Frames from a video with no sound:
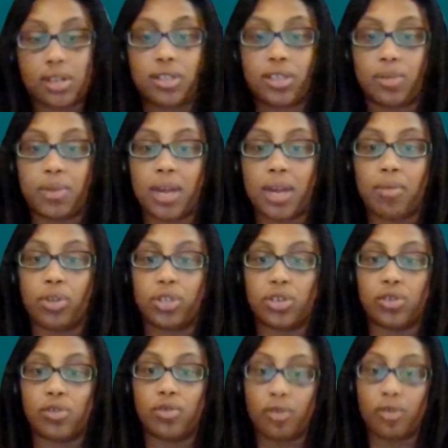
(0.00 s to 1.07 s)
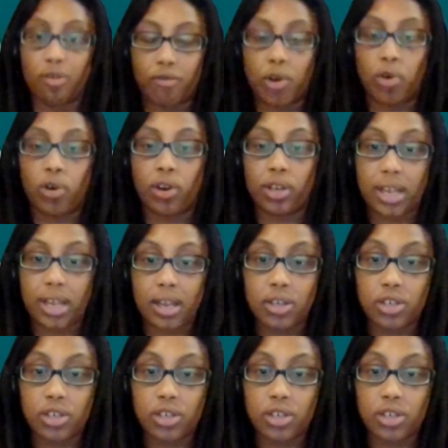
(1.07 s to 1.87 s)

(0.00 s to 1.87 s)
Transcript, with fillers: to be able to vote on key